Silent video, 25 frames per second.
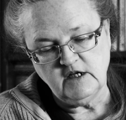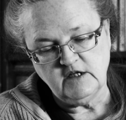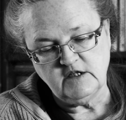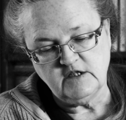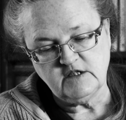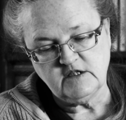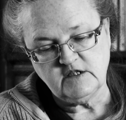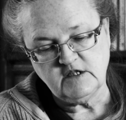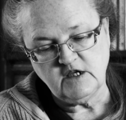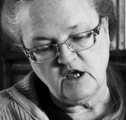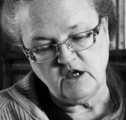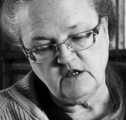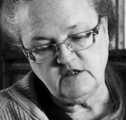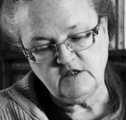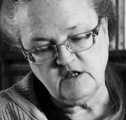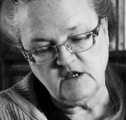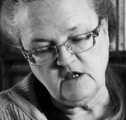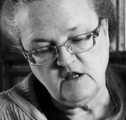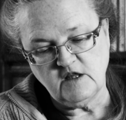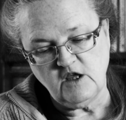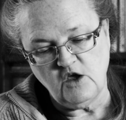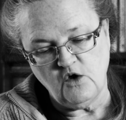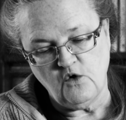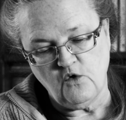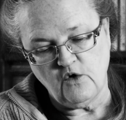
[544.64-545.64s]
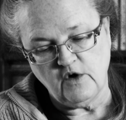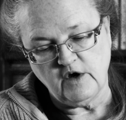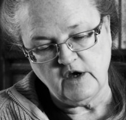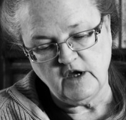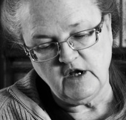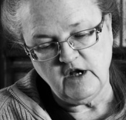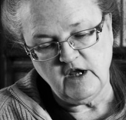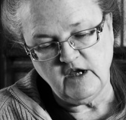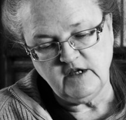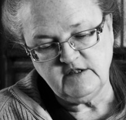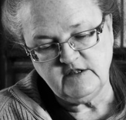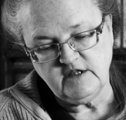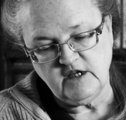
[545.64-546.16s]
discussing the
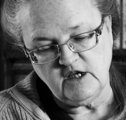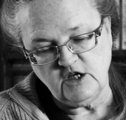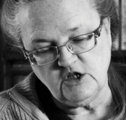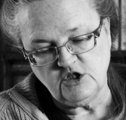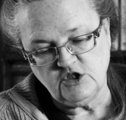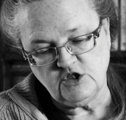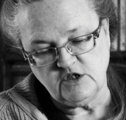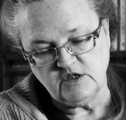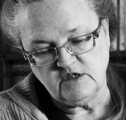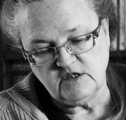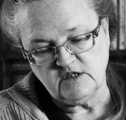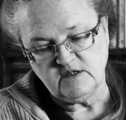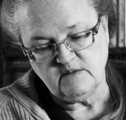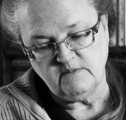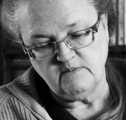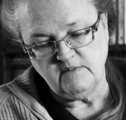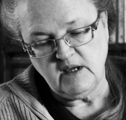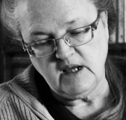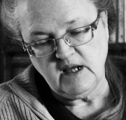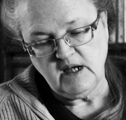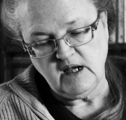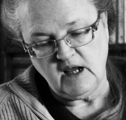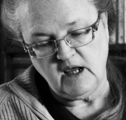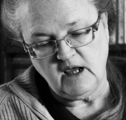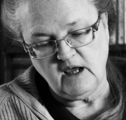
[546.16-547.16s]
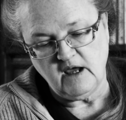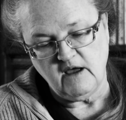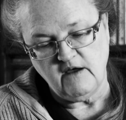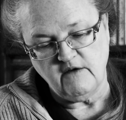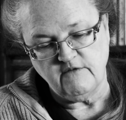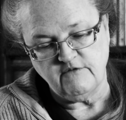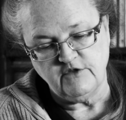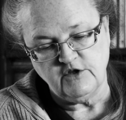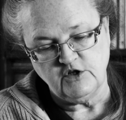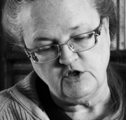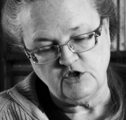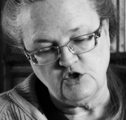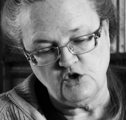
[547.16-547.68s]
organization's meaning
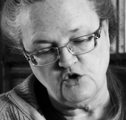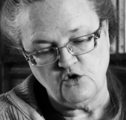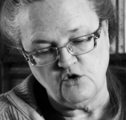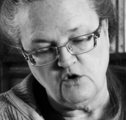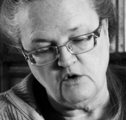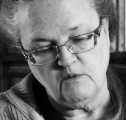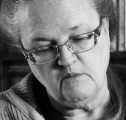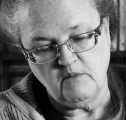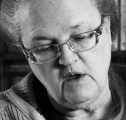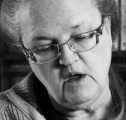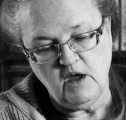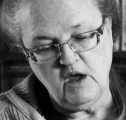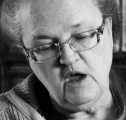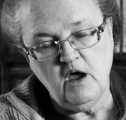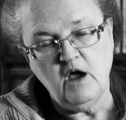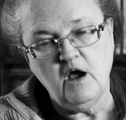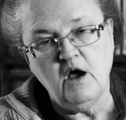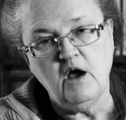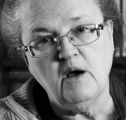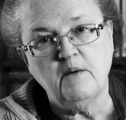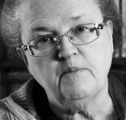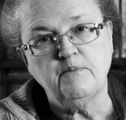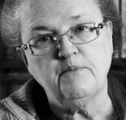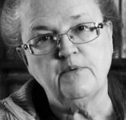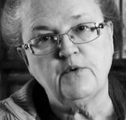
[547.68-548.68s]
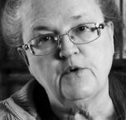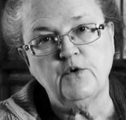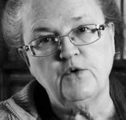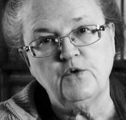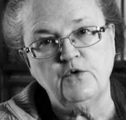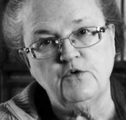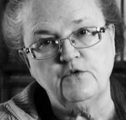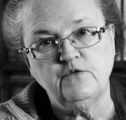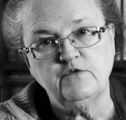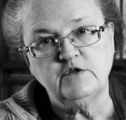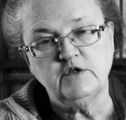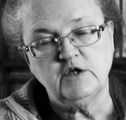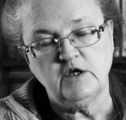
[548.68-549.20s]
of the term
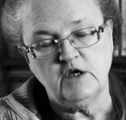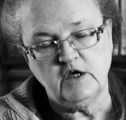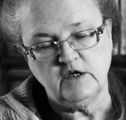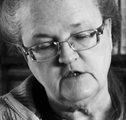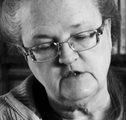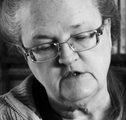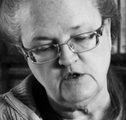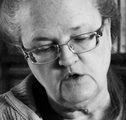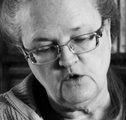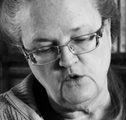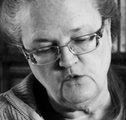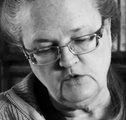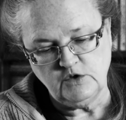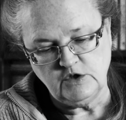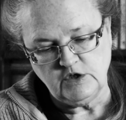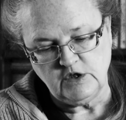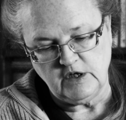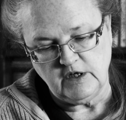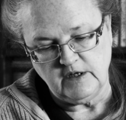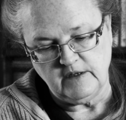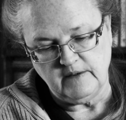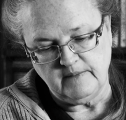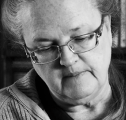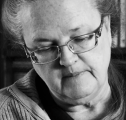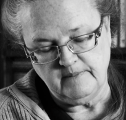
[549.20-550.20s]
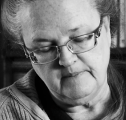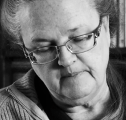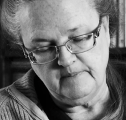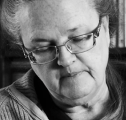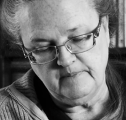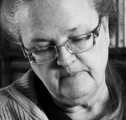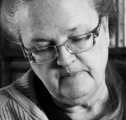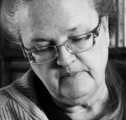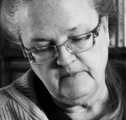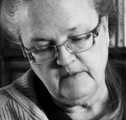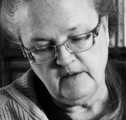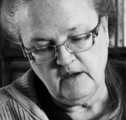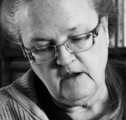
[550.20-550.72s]
approved associate.
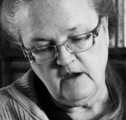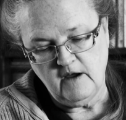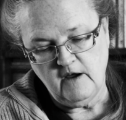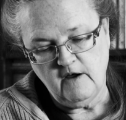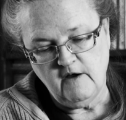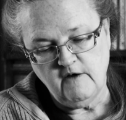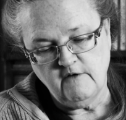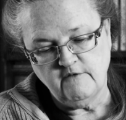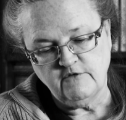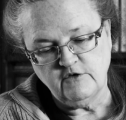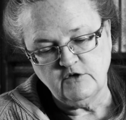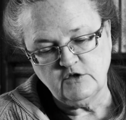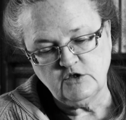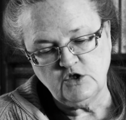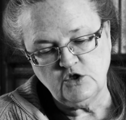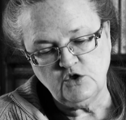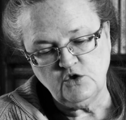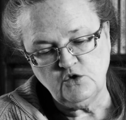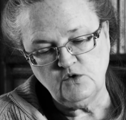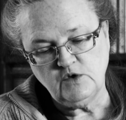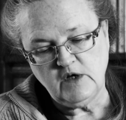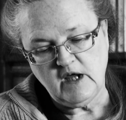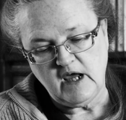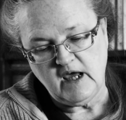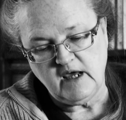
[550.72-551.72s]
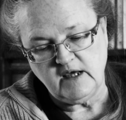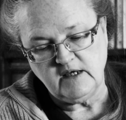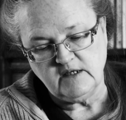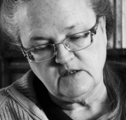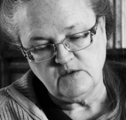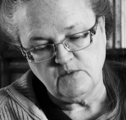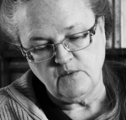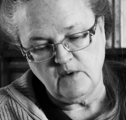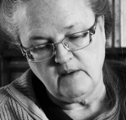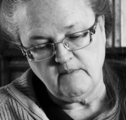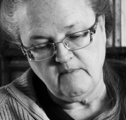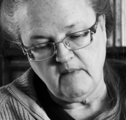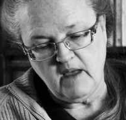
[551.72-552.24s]
For two
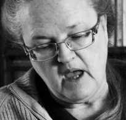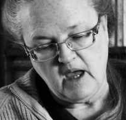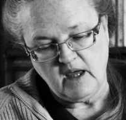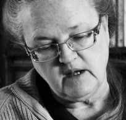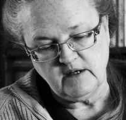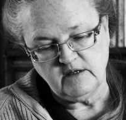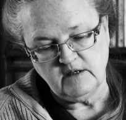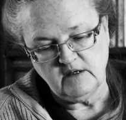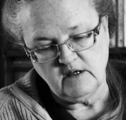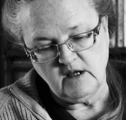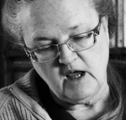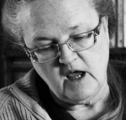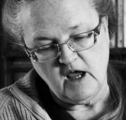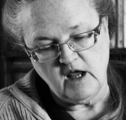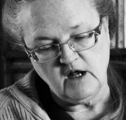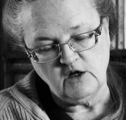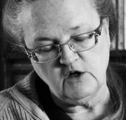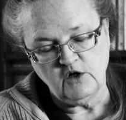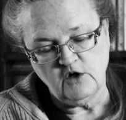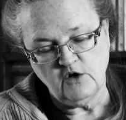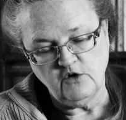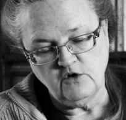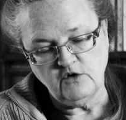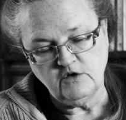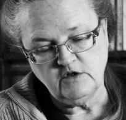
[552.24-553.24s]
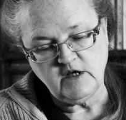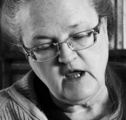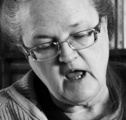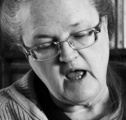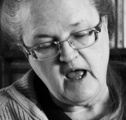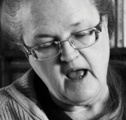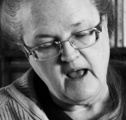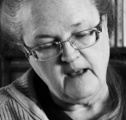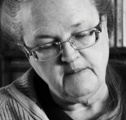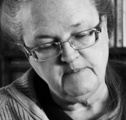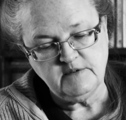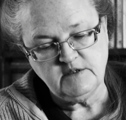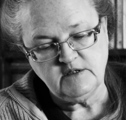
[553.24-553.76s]
days we met and learned
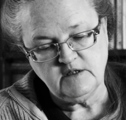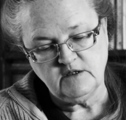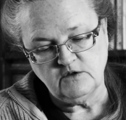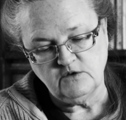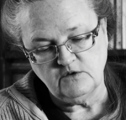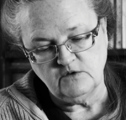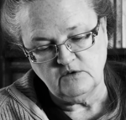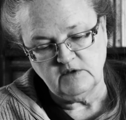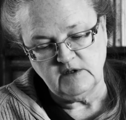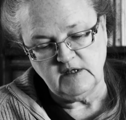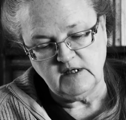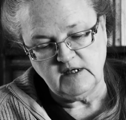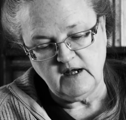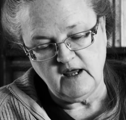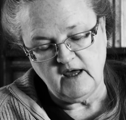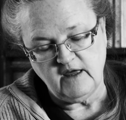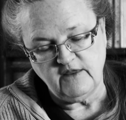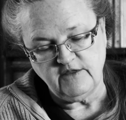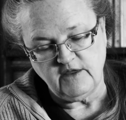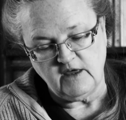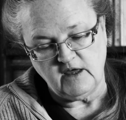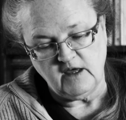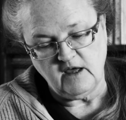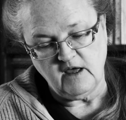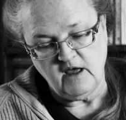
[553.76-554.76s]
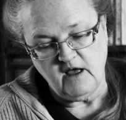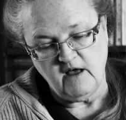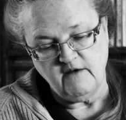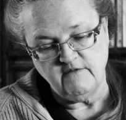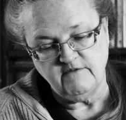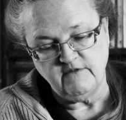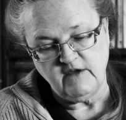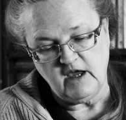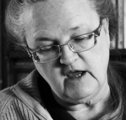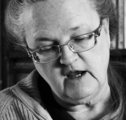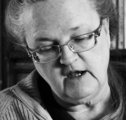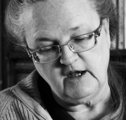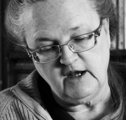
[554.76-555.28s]
absolutely nothing
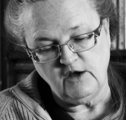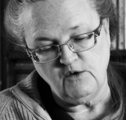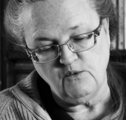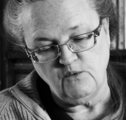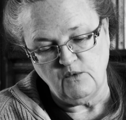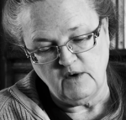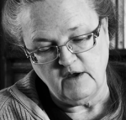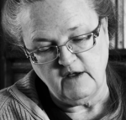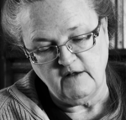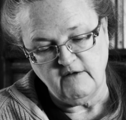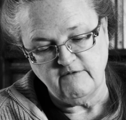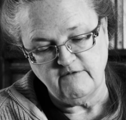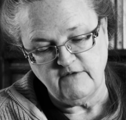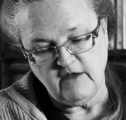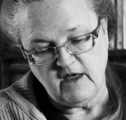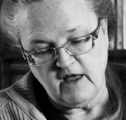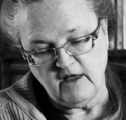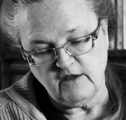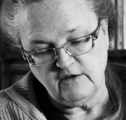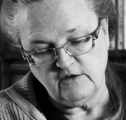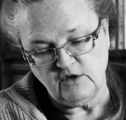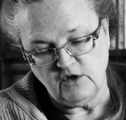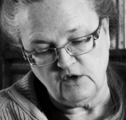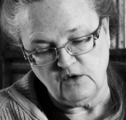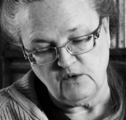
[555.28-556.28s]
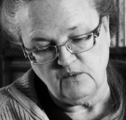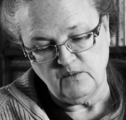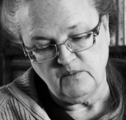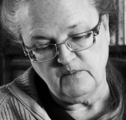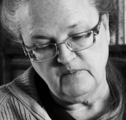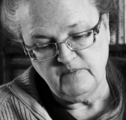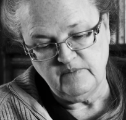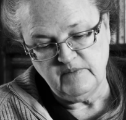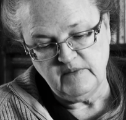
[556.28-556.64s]
of any real value.